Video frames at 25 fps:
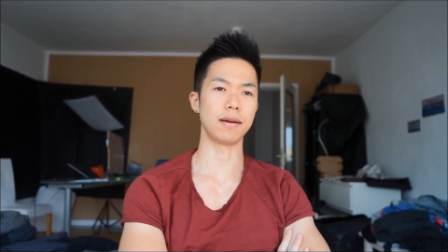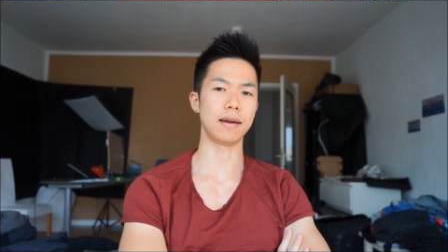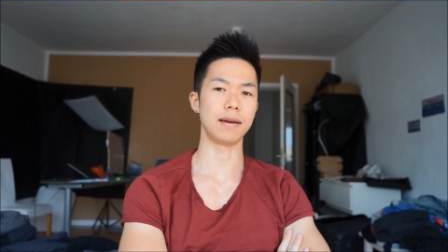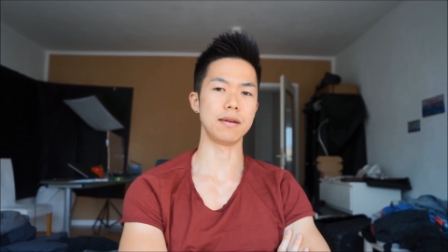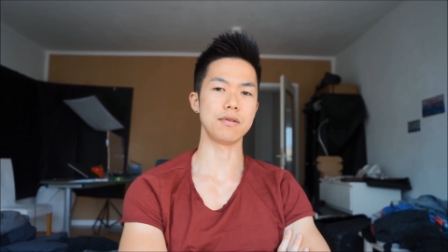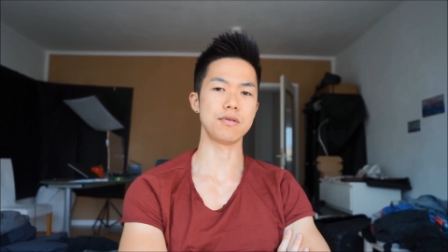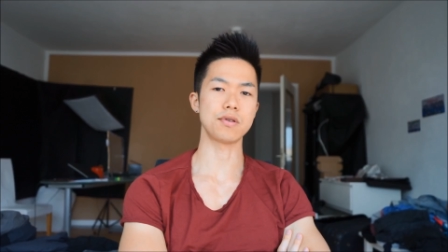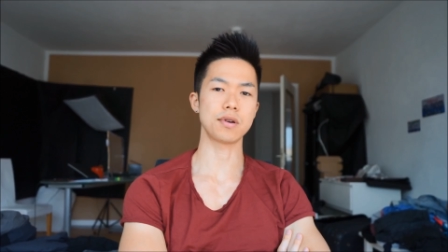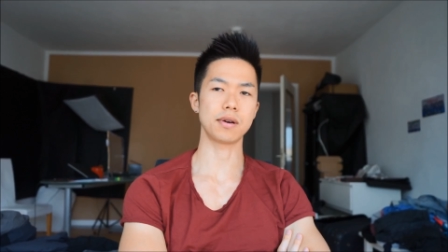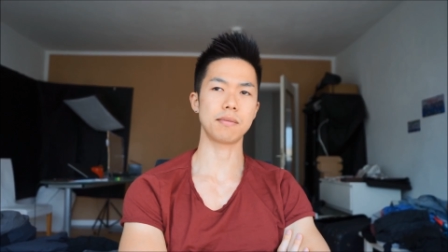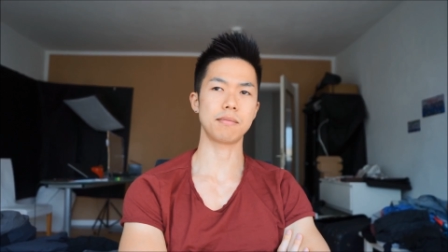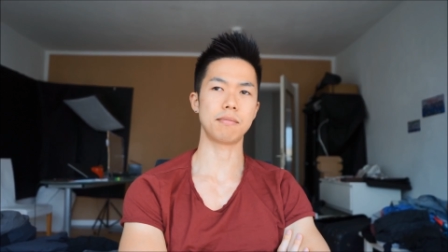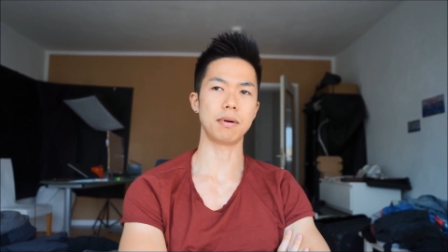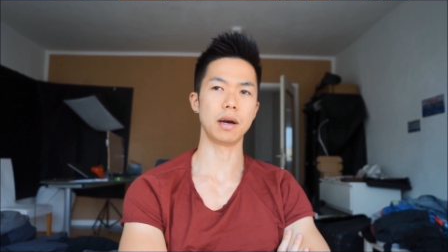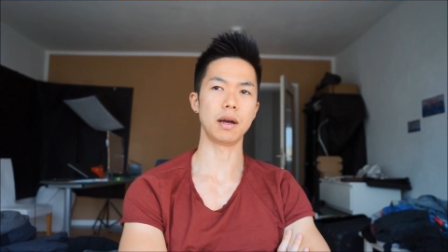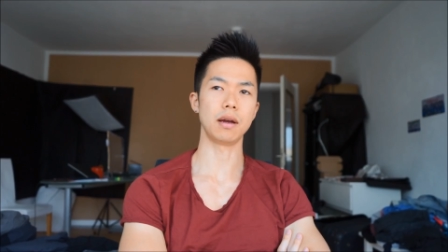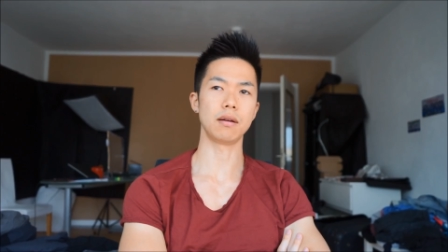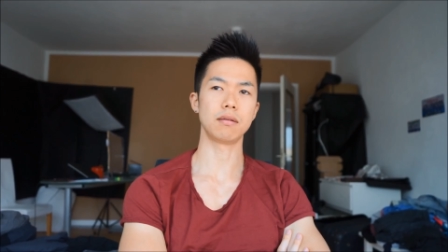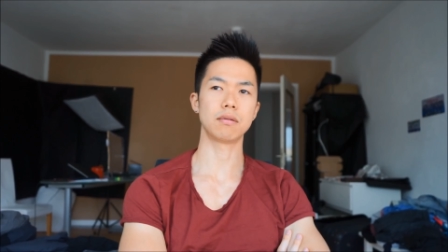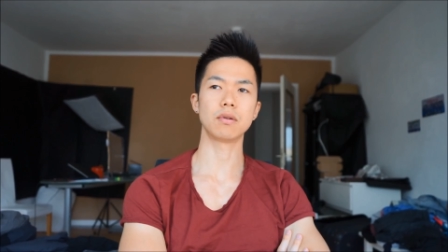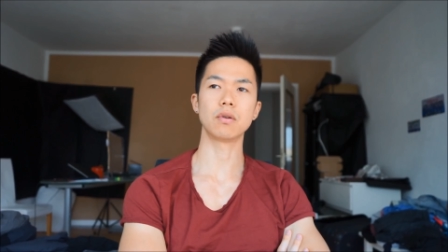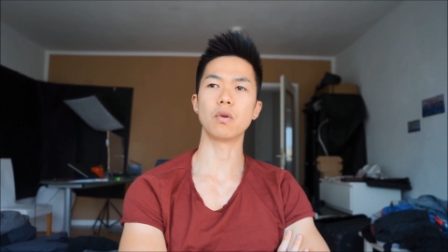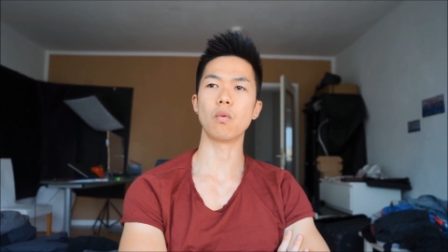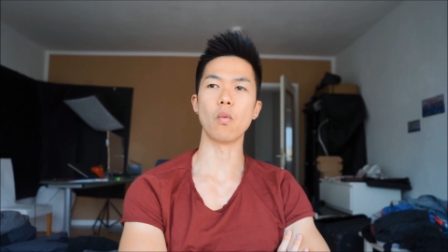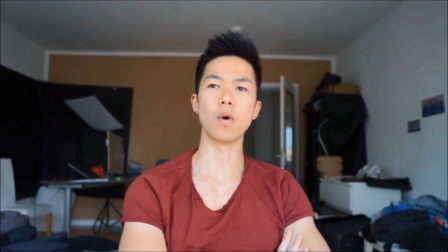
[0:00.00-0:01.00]
Asia but
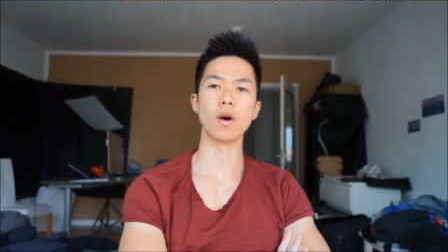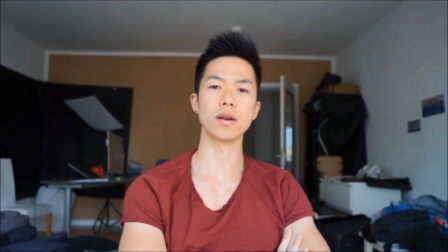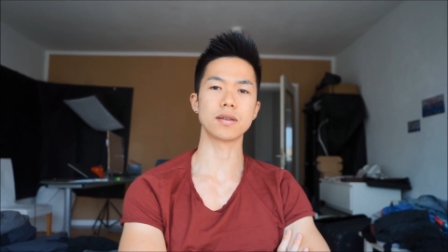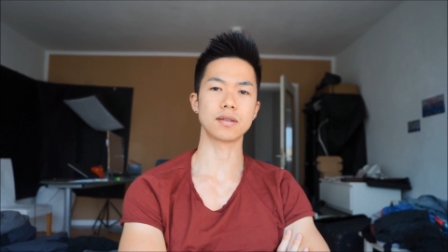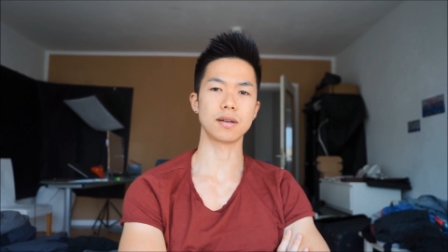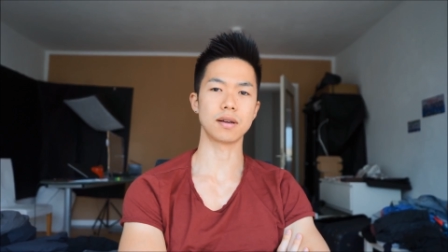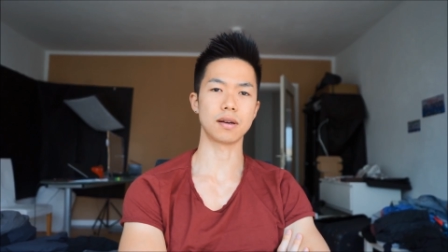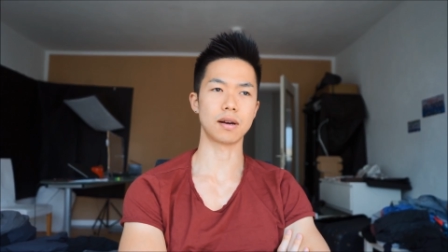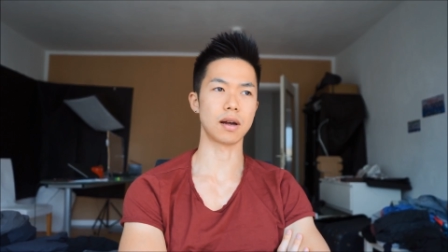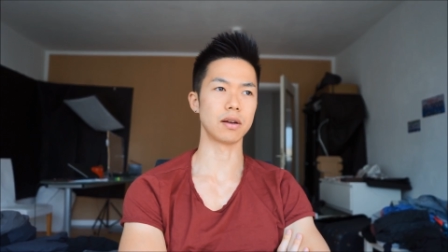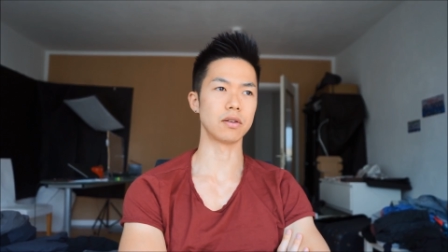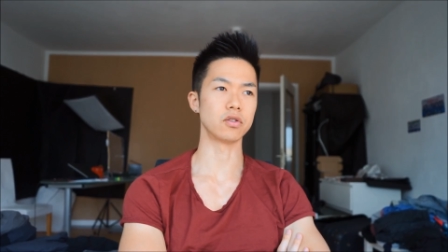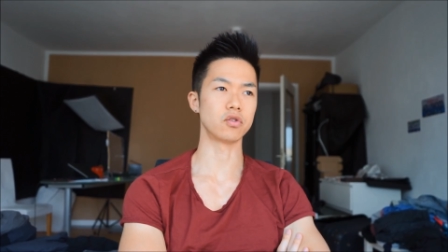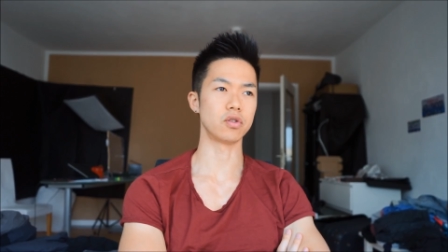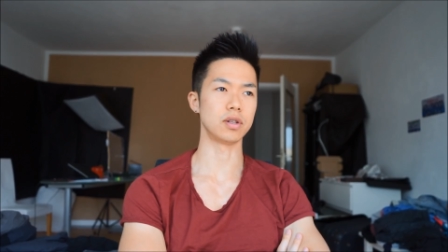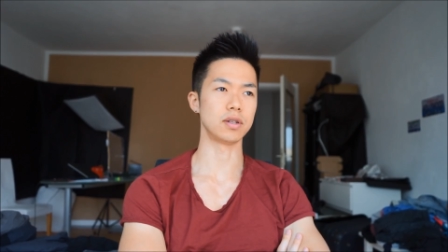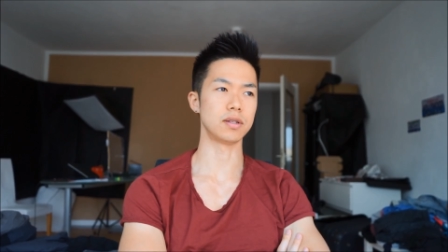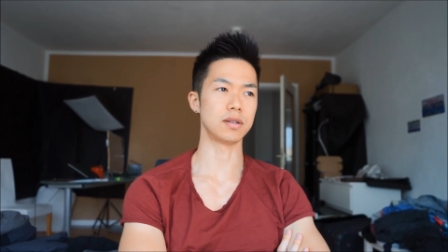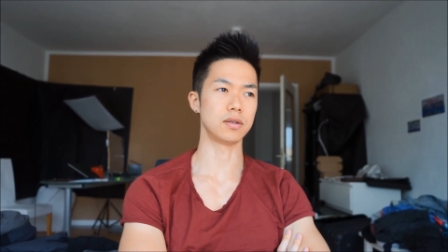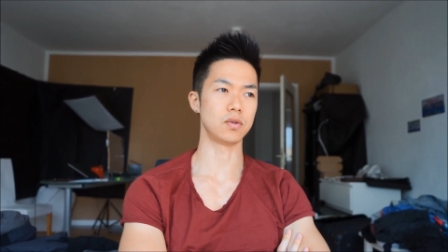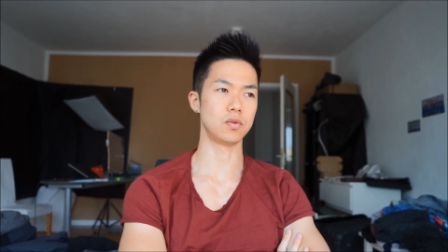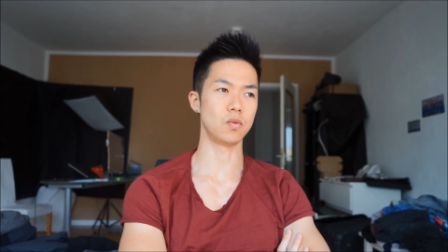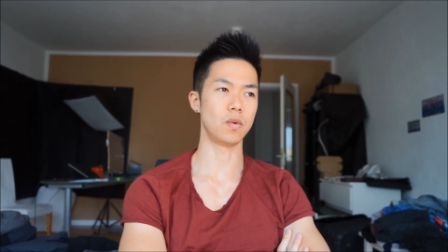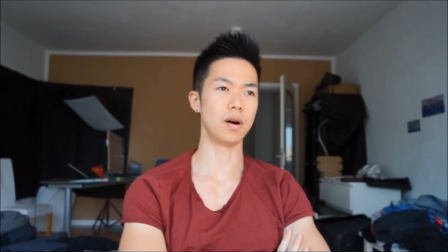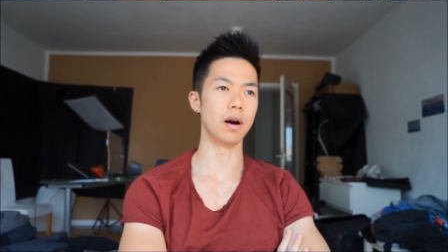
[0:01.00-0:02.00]
Western countries
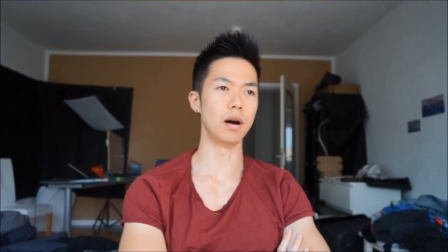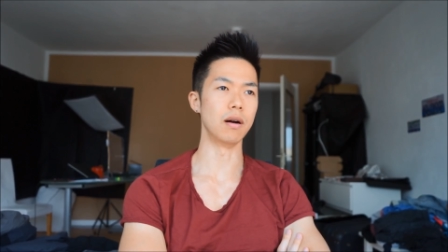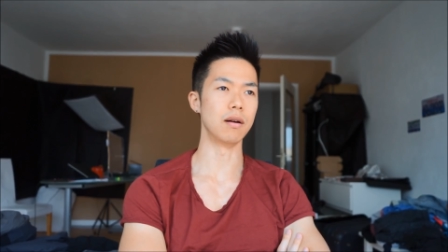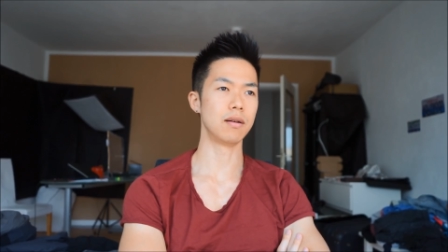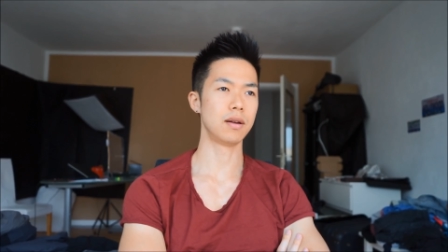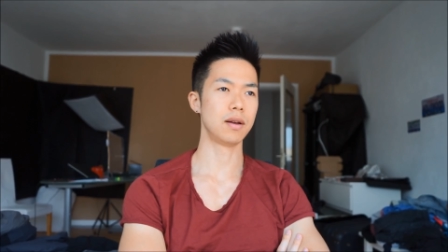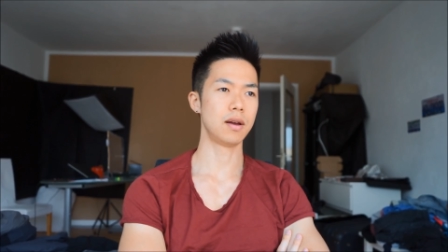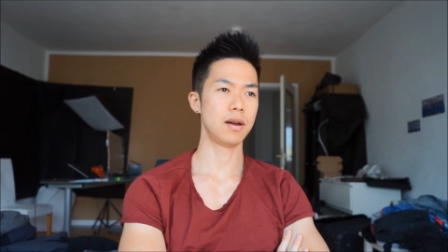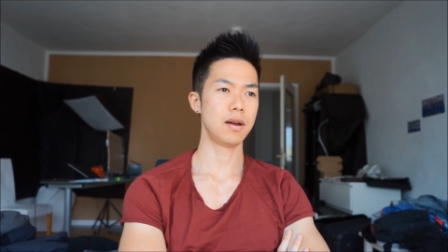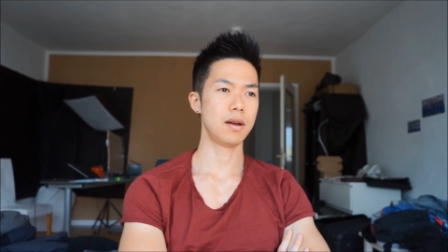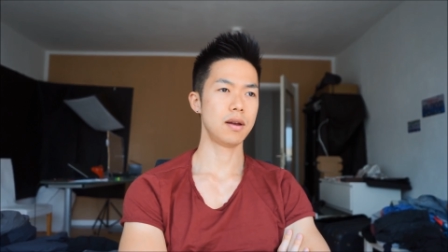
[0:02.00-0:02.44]
as well